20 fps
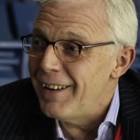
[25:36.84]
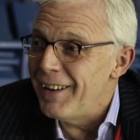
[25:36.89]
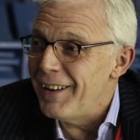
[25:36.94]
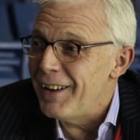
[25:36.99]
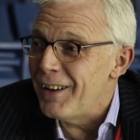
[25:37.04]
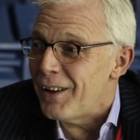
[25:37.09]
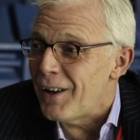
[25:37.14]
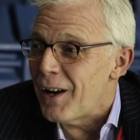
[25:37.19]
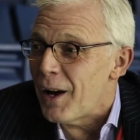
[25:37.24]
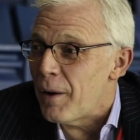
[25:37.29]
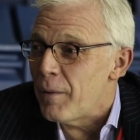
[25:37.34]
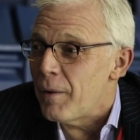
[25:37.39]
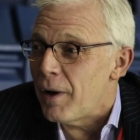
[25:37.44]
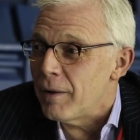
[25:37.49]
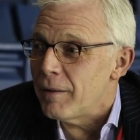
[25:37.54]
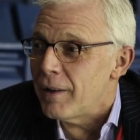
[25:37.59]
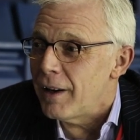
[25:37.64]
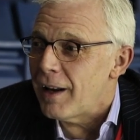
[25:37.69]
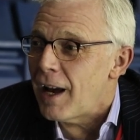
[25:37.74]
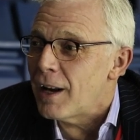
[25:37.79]
you know,
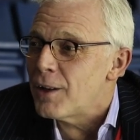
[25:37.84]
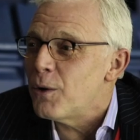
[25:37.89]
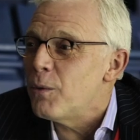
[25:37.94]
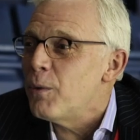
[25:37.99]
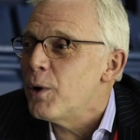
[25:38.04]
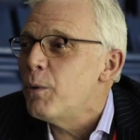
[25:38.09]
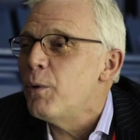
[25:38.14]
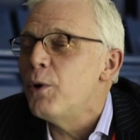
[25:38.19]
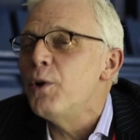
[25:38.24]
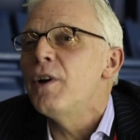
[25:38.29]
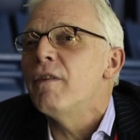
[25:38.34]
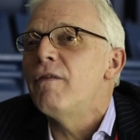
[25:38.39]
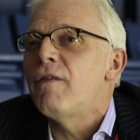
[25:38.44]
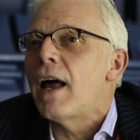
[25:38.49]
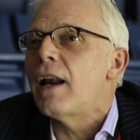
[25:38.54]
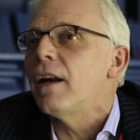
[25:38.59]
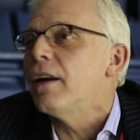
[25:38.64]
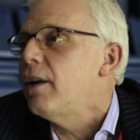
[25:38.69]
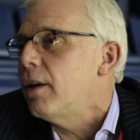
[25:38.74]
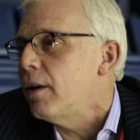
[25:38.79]
I don't want to
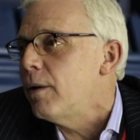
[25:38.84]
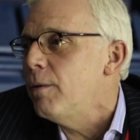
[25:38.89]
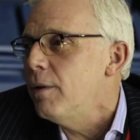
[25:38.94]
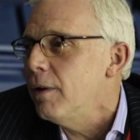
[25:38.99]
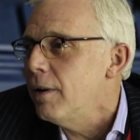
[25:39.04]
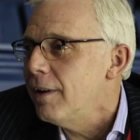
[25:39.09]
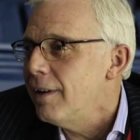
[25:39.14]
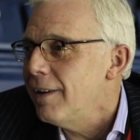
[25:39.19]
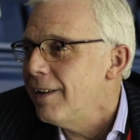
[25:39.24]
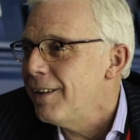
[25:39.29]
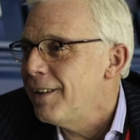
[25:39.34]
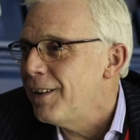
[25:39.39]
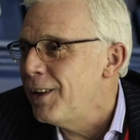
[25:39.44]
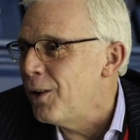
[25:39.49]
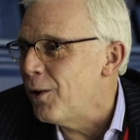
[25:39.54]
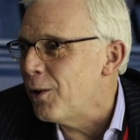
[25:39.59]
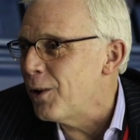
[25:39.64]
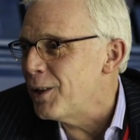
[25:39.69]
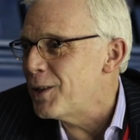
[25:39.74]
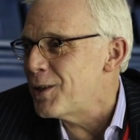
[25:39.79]
undervalue
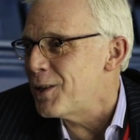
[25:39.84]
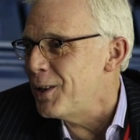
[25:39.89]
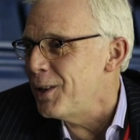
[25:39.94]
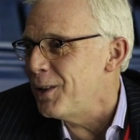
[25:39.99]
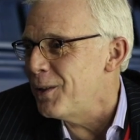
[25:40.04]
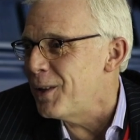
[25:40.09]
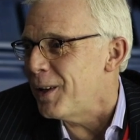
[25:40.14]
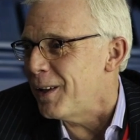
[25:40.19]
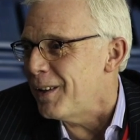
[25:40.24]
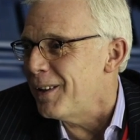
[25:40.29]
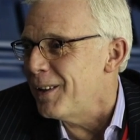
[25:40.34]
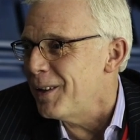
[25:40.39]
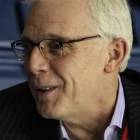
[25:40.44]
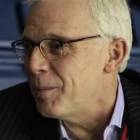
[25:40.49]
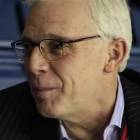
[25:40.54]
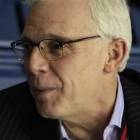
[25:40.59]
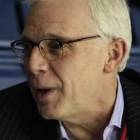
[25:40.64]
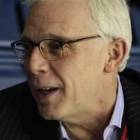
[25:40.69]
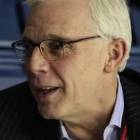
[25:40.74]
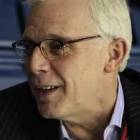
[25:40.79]
the honour to the other
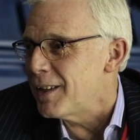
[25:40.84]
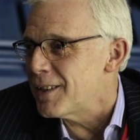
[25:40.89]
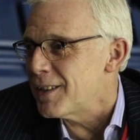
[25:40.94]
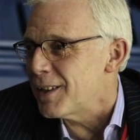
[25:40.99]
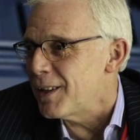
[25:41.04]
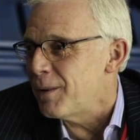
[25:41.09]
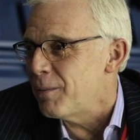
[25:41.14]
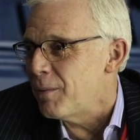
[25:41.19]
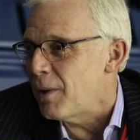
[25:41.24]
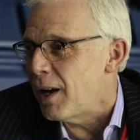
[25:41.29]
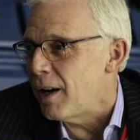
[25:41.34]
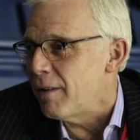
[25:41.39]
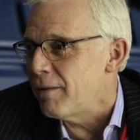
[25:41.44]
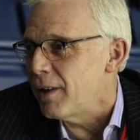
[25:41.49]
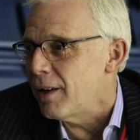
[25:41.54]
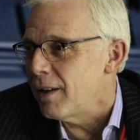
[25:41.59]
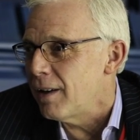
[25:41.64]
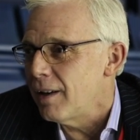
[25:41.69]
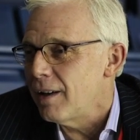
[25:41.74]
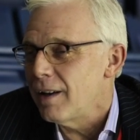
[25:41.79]
players and what have
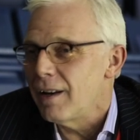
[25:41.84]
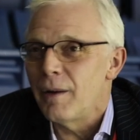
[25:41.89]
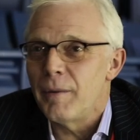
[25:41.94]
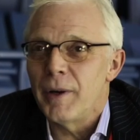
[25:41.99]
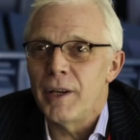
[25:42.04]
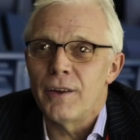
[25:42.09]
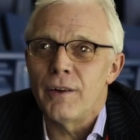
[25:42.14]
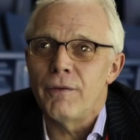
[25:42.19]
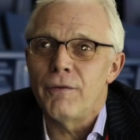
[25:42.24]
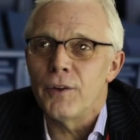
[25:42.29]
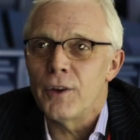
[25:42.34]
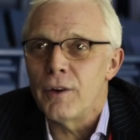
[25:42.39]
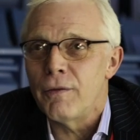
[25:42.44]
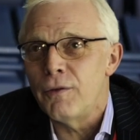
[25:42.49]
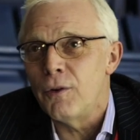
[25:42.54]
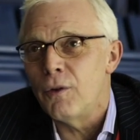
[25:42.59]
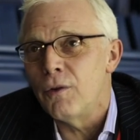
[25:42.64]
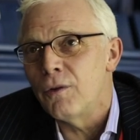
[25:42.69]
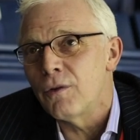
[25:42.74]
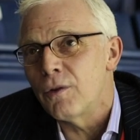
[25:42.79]
you. I mean, the
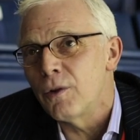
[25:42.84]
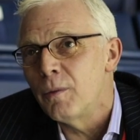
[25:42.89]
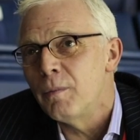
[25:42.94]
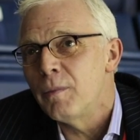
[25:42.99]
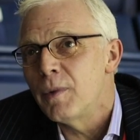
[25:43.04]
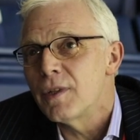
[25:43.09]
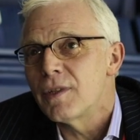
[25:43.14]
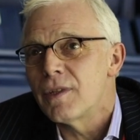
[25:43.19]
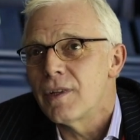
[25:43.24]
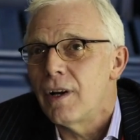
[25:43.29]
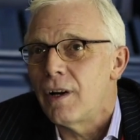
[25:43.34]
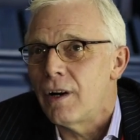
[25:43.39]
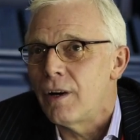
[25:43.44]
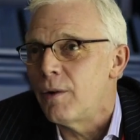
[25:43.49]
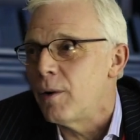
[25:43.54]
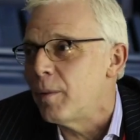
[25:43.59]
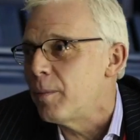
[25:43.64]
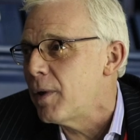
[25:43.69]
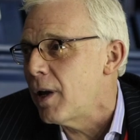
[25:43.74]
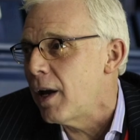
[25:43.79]
four numbers that
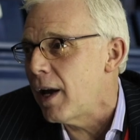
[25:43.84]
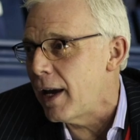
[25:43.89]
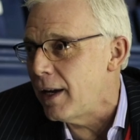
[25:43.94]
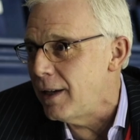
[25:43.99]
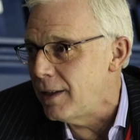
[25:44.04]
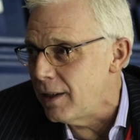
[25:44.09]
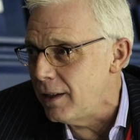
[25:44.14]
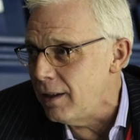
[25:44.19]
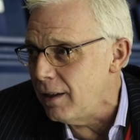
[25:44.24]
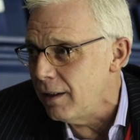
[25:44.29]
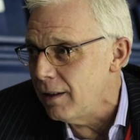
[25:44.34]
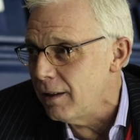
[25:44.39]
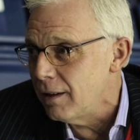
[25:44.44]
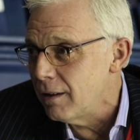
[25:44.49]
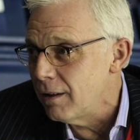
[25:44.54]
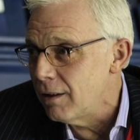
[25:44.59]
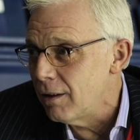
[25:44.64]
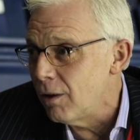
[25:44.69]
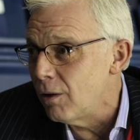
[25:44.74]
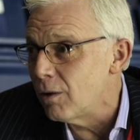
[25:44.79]
are up there: AD,
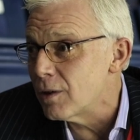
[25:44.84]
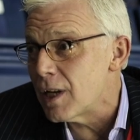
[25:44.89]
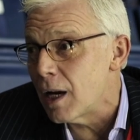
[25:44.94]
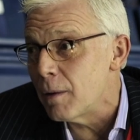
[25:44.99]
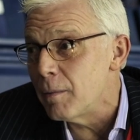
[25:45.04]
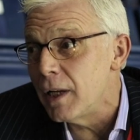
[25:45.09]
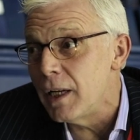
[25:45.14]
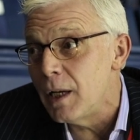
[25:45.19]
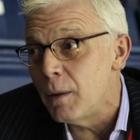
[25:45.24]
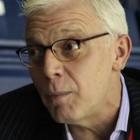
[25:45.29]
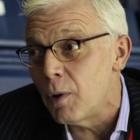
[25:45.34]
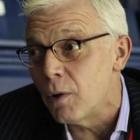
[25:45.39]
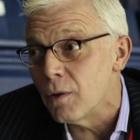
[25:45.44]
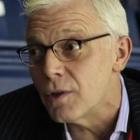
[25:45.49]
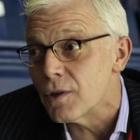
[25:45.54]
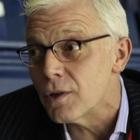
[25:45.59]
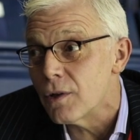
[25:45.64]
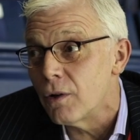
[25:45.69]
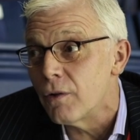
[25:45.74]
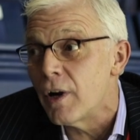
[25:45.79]
all-time leading
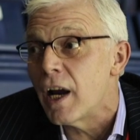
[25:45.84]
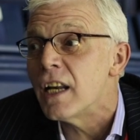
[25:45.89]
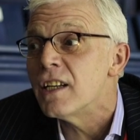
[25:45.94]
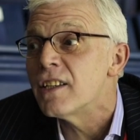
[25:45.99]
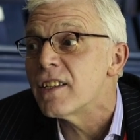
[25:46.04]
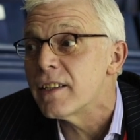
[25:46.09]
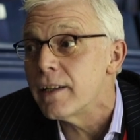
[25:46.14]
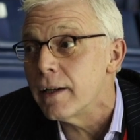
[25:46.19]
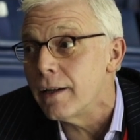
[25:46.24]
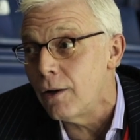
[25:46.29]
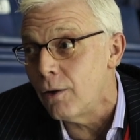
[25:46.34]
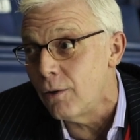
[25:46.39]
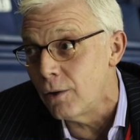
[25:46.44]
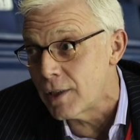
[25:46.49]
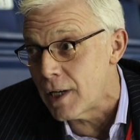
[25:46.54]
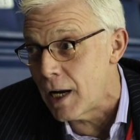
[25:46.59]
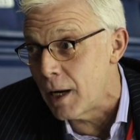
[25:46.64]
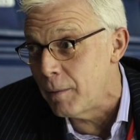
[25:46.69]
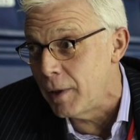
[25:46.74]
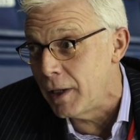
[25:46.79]
point scorer, and still
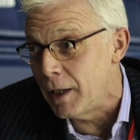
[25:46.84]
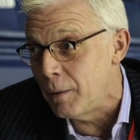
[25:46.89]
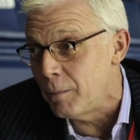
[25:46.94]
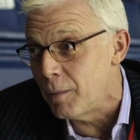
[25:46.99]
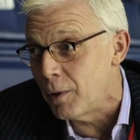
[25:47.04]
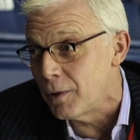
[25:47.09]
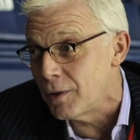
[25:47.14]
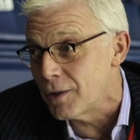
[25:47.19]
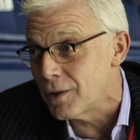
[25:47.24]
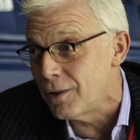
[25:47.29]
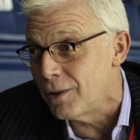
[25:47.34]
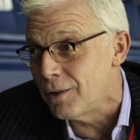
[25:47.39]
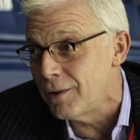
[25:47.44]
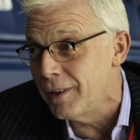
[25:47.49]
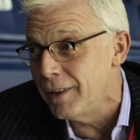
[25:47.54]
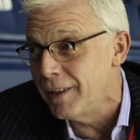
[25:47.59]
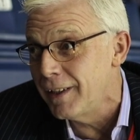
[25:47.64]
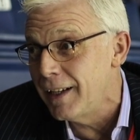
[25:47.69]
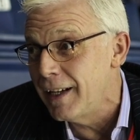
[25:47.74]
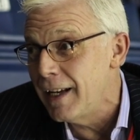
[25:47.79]
all-time leading point
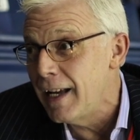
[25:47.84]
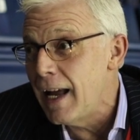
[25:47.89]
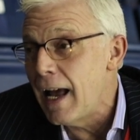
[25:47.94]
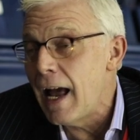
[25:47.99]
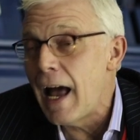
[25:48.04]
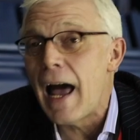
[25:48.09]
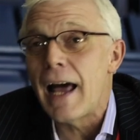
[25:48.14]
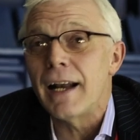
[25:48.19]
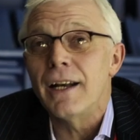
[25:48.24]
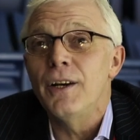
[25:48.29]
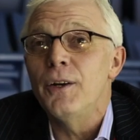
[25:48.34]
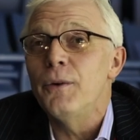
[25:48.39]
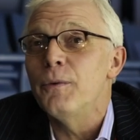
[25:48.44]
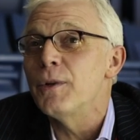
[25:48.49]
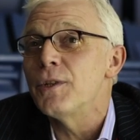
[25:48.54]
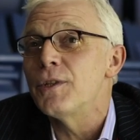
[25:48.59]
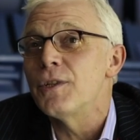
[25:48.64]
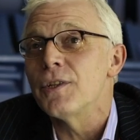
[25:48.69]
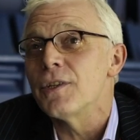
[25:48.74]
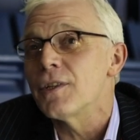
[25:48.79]
scorer. Haddon, who
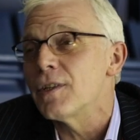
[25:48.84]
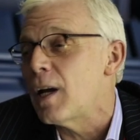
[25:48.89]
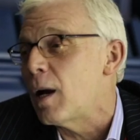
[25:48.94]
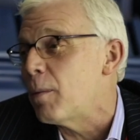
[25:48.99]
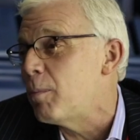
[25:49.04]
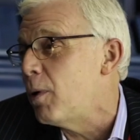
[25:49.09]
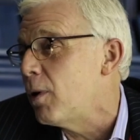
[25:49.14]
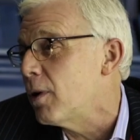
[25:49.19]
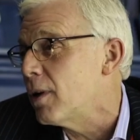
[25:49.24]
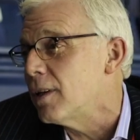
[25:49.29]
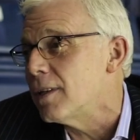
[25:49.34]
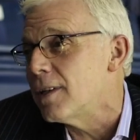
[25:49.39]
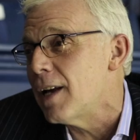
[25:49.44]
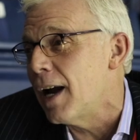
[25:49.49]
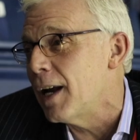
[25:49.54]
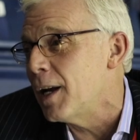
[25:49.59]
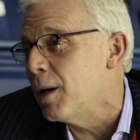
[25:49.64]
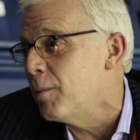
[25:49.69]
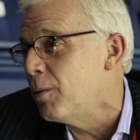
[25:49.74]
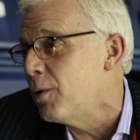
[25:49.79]
was just that pocket
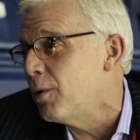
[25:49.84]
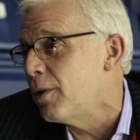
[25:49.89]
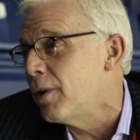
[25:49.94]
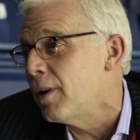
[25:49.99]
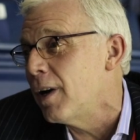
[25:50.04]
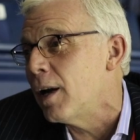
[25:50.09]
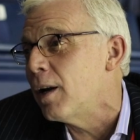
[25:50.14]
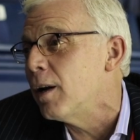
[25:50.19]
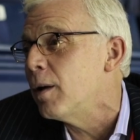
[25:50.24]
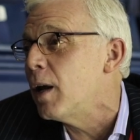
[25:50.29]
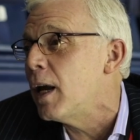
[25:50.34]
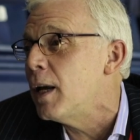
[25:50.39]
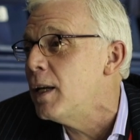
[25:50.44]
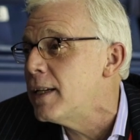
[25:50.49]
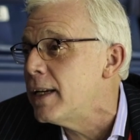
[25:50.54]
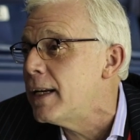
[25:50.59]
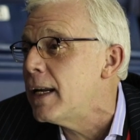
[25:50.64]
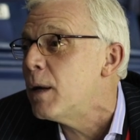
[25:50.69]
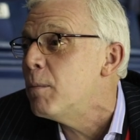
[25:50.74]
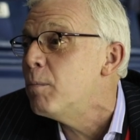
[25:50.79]
dynamo, and he
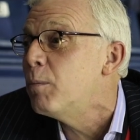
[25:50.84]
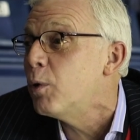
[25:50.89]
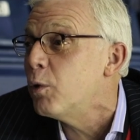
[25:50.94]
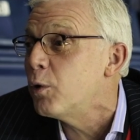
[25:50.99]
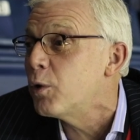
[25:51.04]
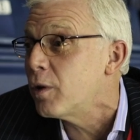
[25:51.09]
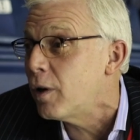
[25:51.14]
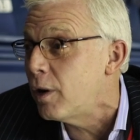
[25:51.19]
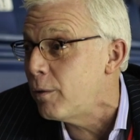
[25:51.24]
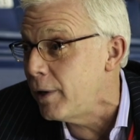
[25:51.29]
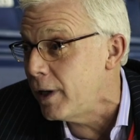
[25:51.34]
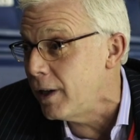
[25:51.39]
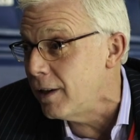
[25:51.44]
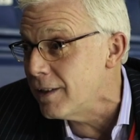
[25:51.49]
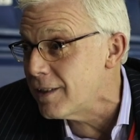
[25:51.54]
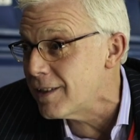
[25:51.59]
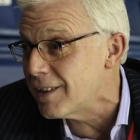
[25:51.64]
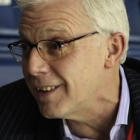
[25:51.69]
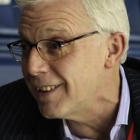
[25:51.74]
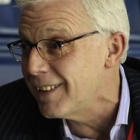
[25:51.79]
did it in both
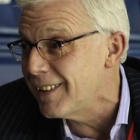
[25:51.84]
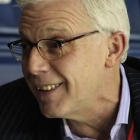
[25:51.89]
arenas.